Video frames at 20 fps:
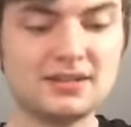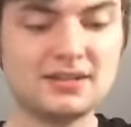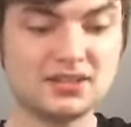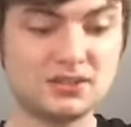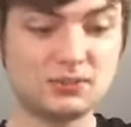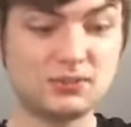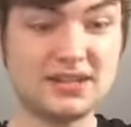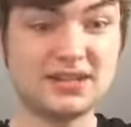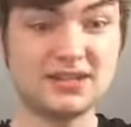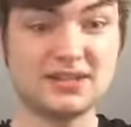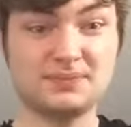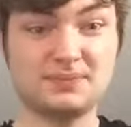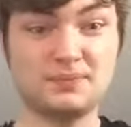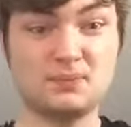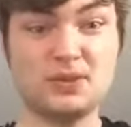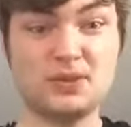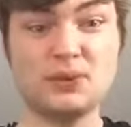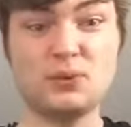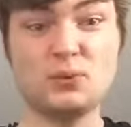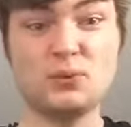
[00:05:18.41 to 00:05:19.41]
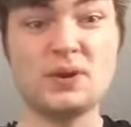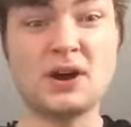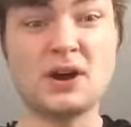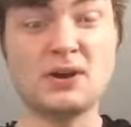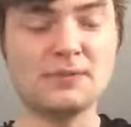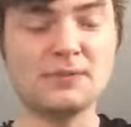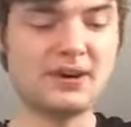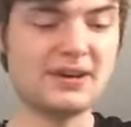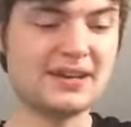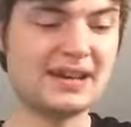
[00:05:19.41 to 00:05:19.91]
To which we all
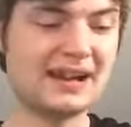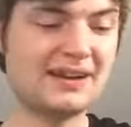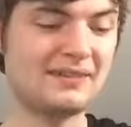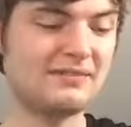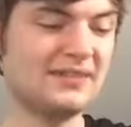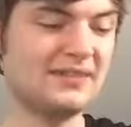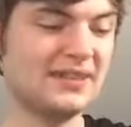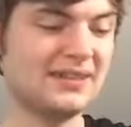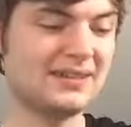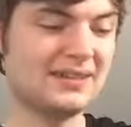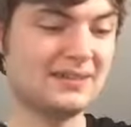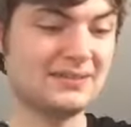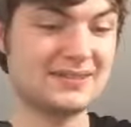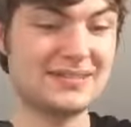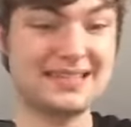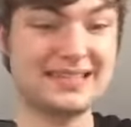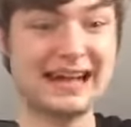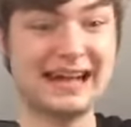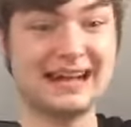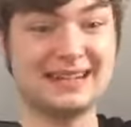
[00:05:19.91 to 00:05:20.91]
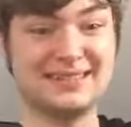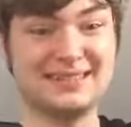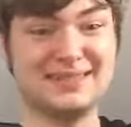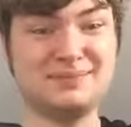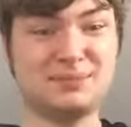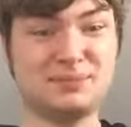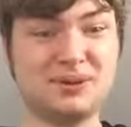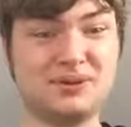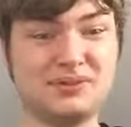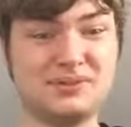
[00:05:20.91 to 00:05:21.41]
know by now, Viggo sadly
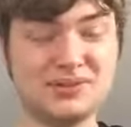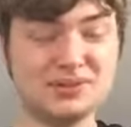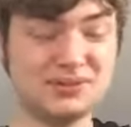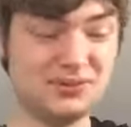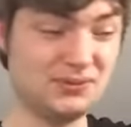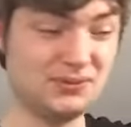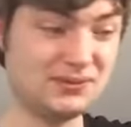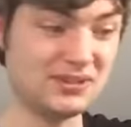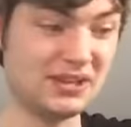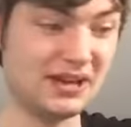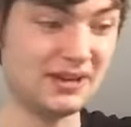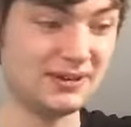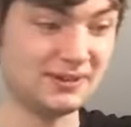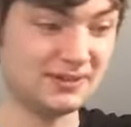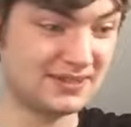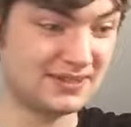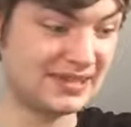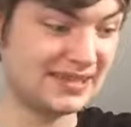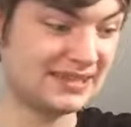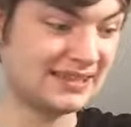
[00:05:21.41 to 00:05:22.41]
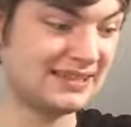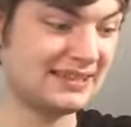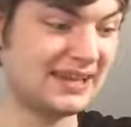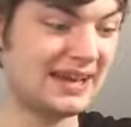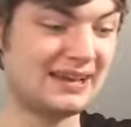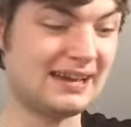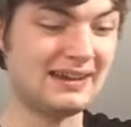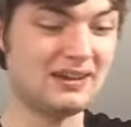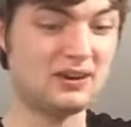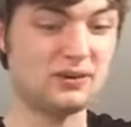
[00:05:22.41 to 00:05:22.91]
broke two toes kicking
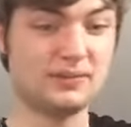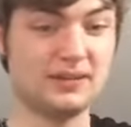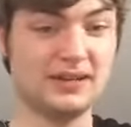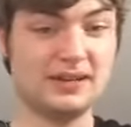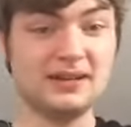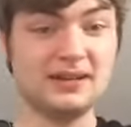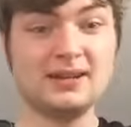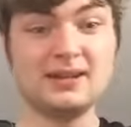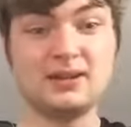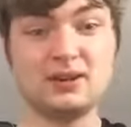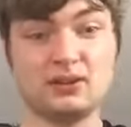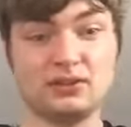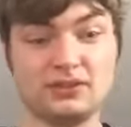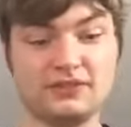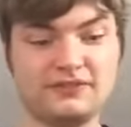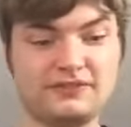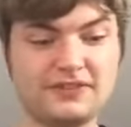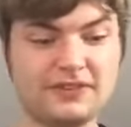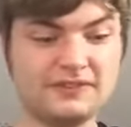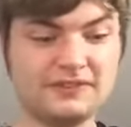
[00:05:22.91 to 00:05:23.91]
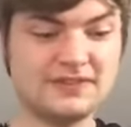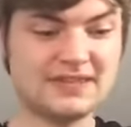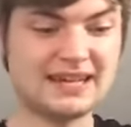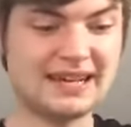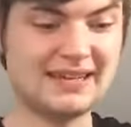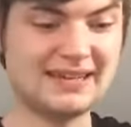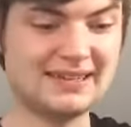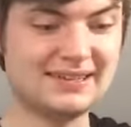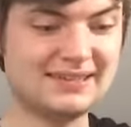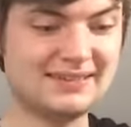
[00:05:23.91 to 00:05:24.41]
that helmet on the fifth
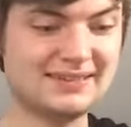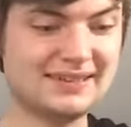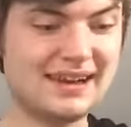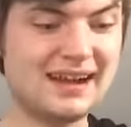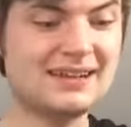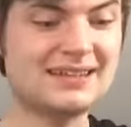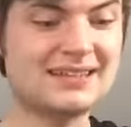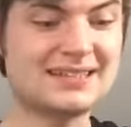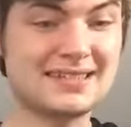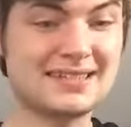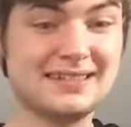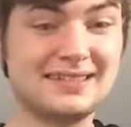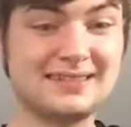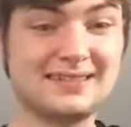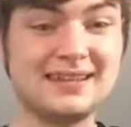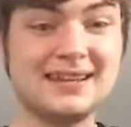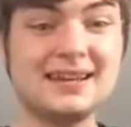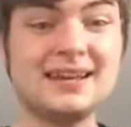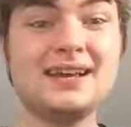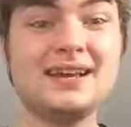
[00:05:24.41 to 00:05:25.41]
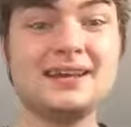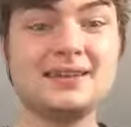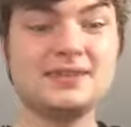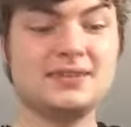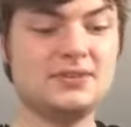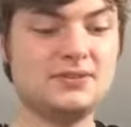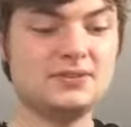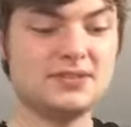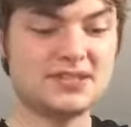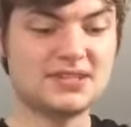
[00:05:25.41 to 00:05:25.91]
take, and Jackson
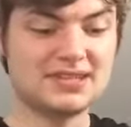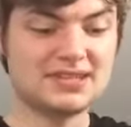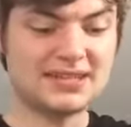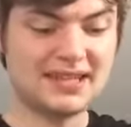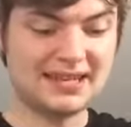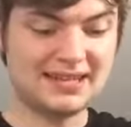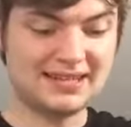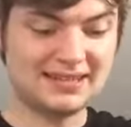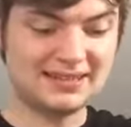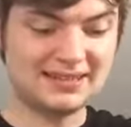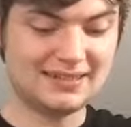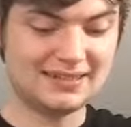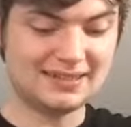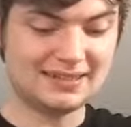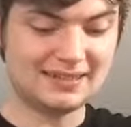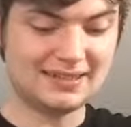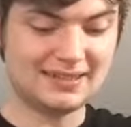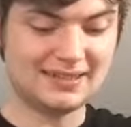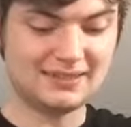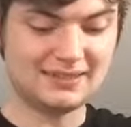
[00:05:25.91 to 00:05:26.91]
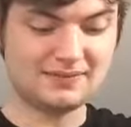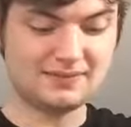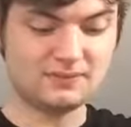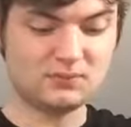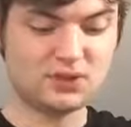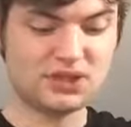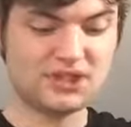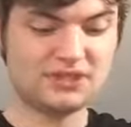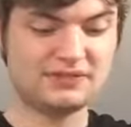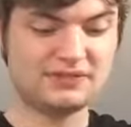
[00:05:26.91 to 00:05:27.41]
used the take in
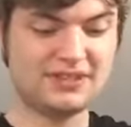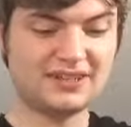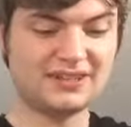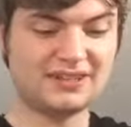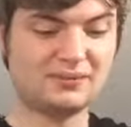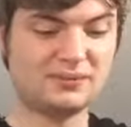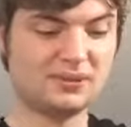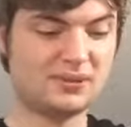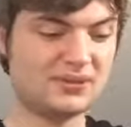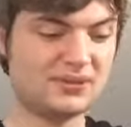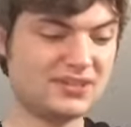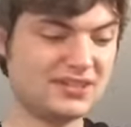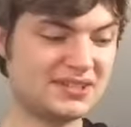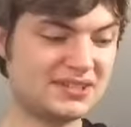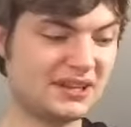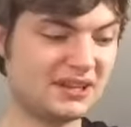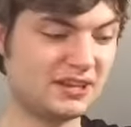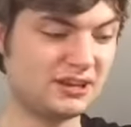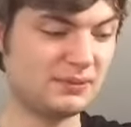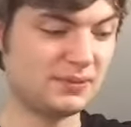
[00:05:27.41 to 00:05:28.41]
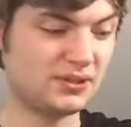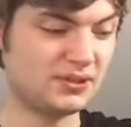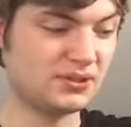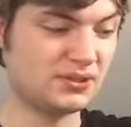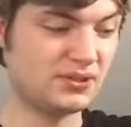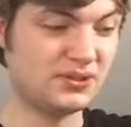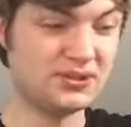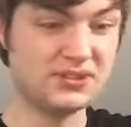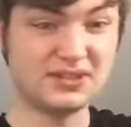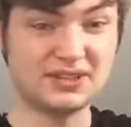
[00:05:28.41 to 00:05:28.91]
which Viggo broke his toe
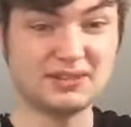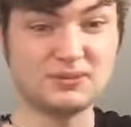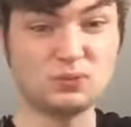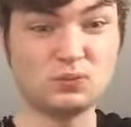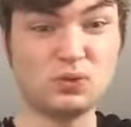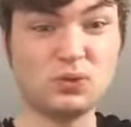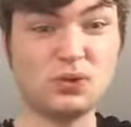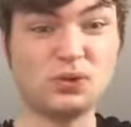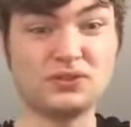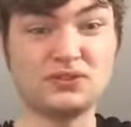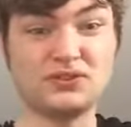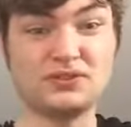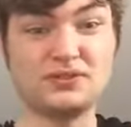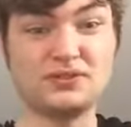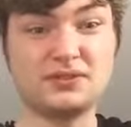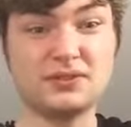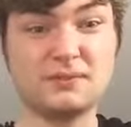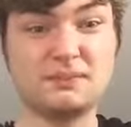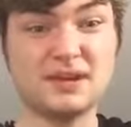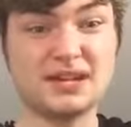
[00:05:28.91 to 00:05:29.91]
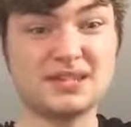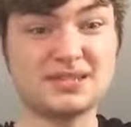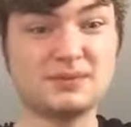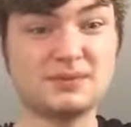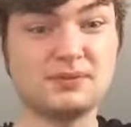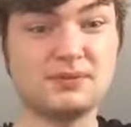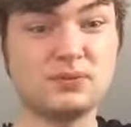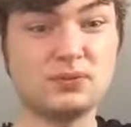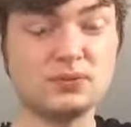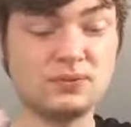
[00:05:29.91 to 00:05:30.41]
because it was the best
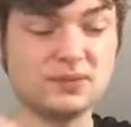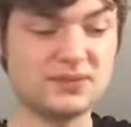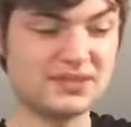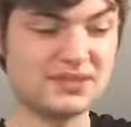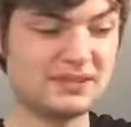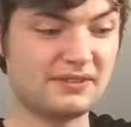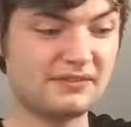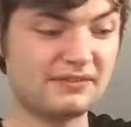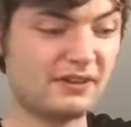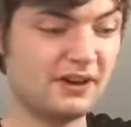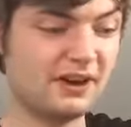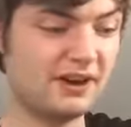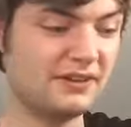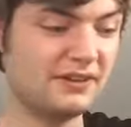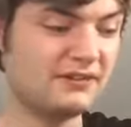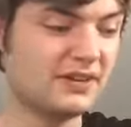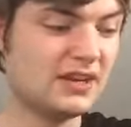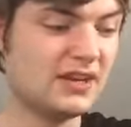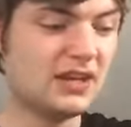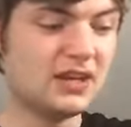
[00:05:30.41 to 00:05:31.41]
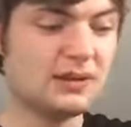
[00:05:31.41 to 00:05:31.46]
performance of the five.